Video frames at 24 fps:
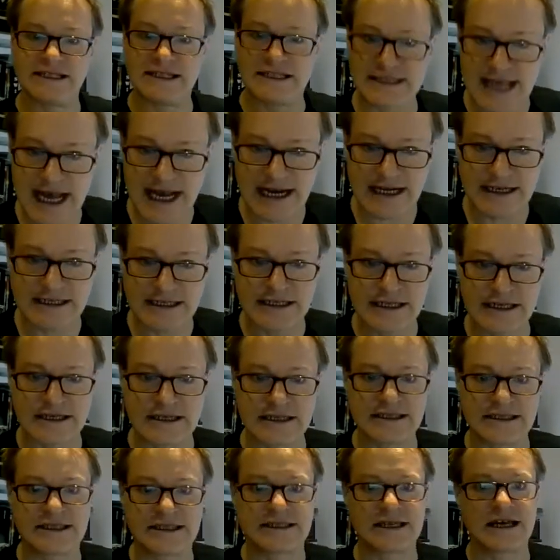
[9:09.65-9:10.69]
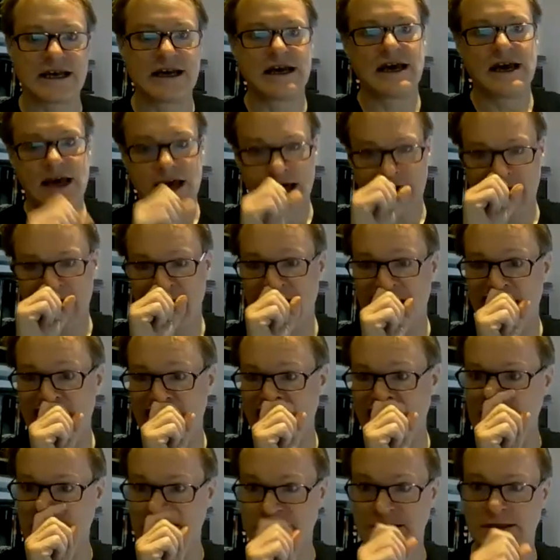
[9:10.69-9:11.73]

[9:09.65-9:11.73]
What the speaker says: sectors, and